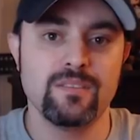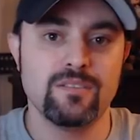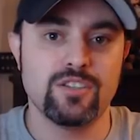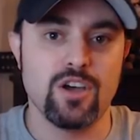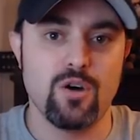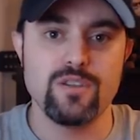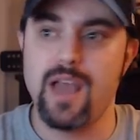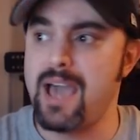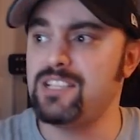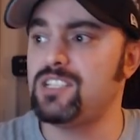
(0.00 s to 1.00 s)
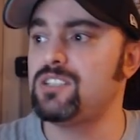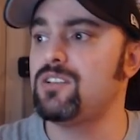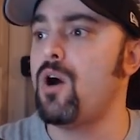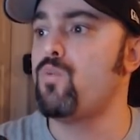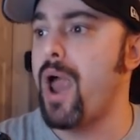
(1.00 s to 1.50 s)
So nice
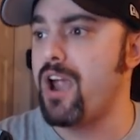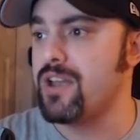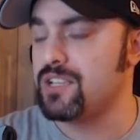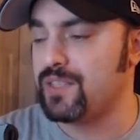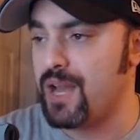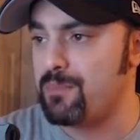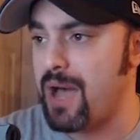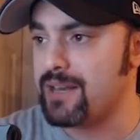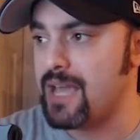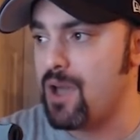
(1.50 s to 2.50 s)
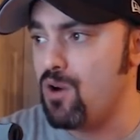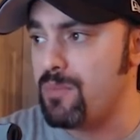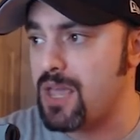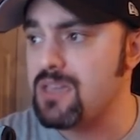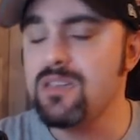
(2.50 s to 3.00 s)
awareness there by
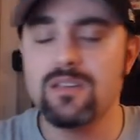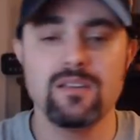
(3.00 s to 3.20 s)
Naomi